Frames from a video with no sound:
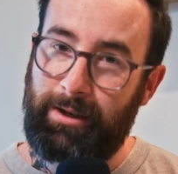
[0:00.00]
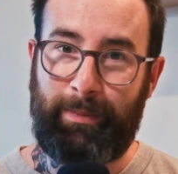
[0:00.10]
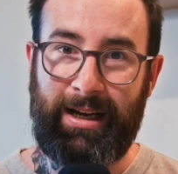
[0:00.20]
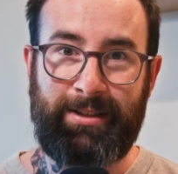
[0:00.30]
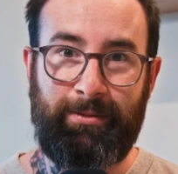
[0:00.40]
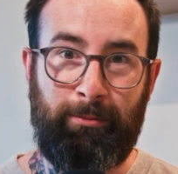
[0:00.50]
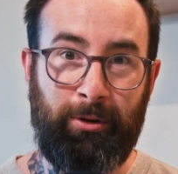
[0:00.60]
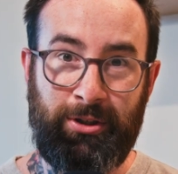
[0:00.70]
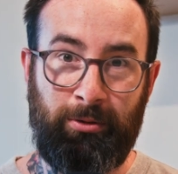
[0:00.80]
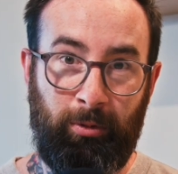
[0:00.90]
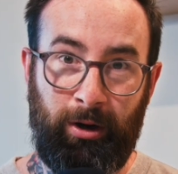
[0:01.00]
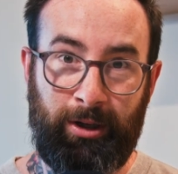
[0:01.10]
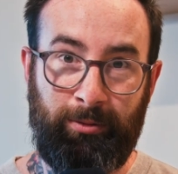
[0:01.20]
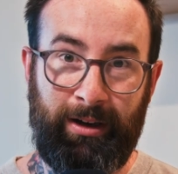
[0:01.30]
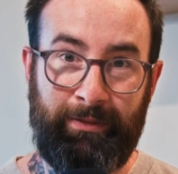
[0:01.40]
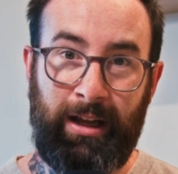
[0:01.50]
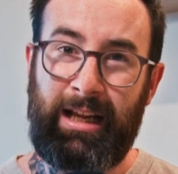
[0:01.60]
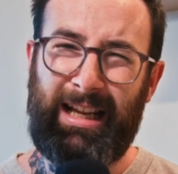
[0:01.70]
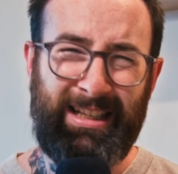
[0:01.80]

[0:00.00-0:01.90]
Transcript: your best with what you worked with, and